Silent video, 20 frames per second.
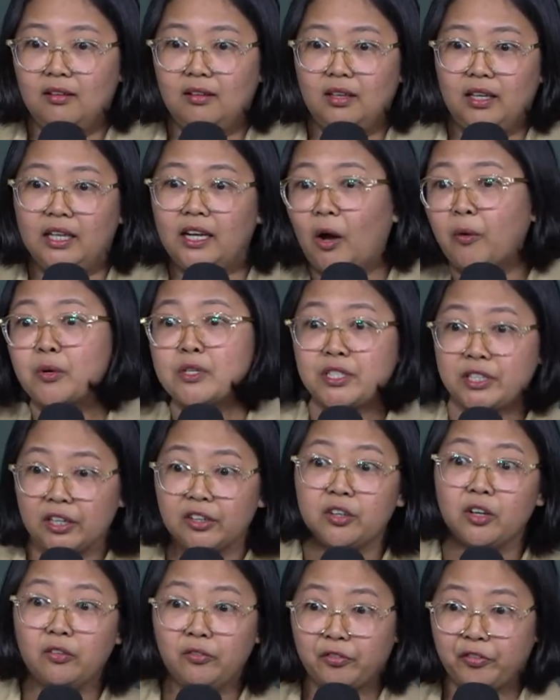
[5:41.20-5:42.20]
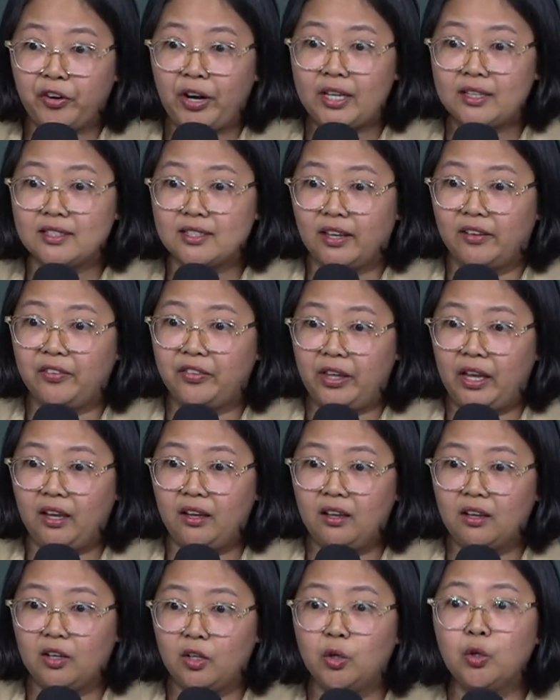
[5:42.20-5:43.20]
In our circle of friends, I
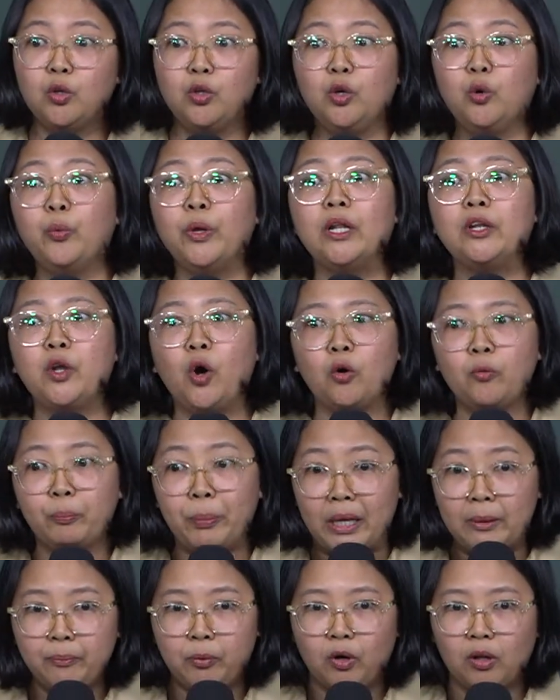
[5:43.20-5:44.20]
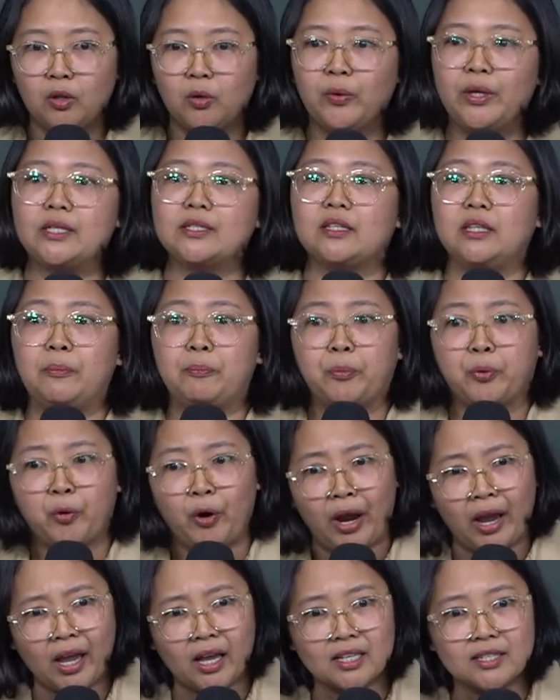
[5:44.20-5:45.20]
think, you, you will know people who is
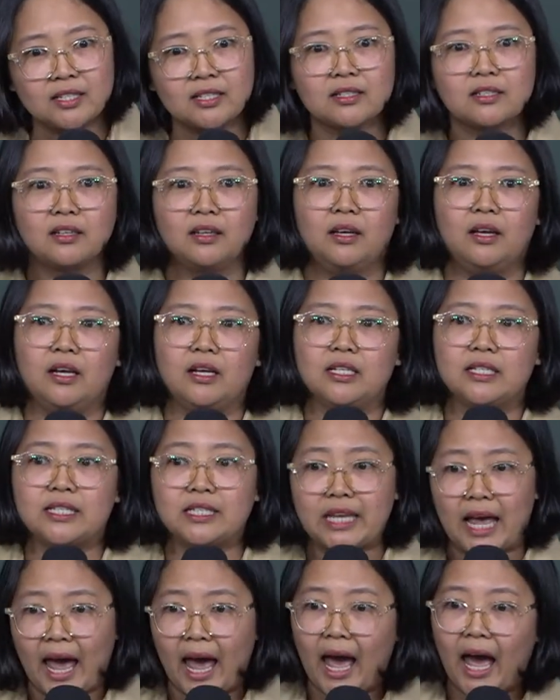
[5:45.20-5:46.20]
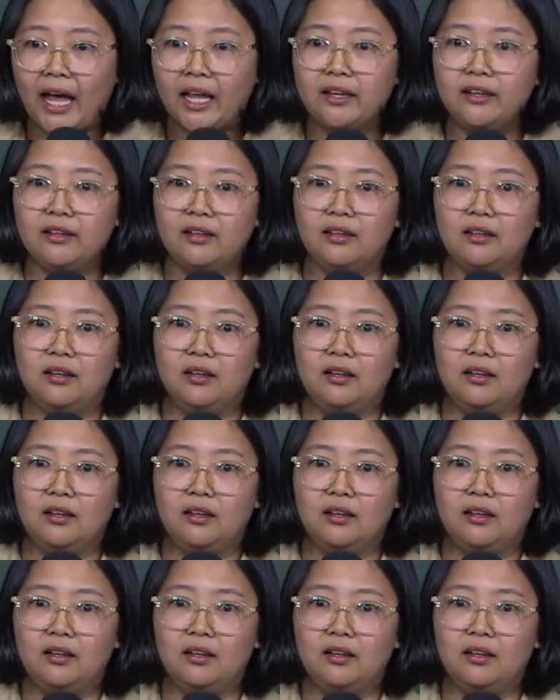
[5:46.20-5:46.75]
depressed, sad,